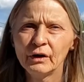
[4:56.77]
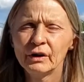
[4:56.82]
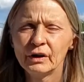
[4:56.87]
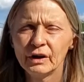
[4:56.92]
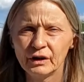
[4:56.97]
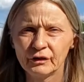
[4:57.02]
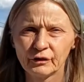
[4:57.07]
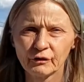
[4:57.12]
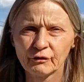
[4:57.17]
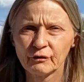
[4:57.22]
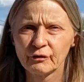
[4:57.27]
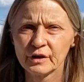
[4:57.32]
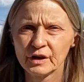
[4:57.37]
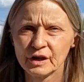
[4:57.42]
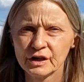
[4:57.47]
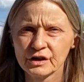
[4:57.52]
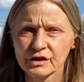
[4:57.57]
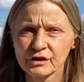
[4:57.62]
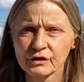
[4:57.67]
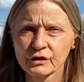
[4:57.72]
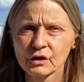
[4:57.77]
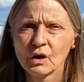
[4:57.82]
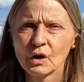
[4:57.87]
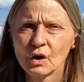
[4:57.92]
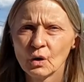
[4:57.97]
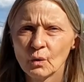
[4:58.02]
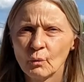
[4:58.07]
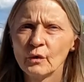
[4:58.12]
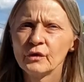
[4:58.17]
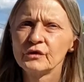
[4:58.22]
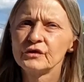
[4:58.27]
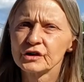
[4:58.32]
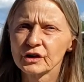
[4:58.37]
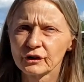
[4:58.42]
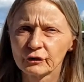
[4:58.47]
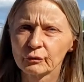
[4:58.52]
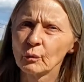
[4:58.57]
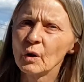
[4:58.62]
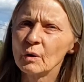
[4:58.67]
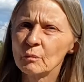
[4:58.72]
is the finish with
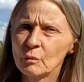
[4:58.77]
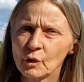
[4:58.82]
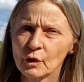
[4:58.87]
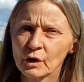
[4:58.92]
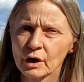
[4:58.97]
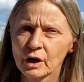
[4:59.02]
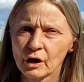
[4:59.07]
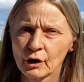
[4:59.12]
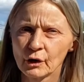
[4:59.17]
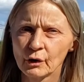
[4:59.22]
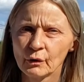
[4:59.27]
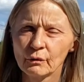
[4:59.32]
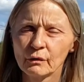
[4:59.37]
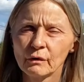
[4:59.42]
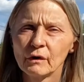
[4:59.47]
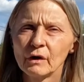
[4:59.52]
just one more coat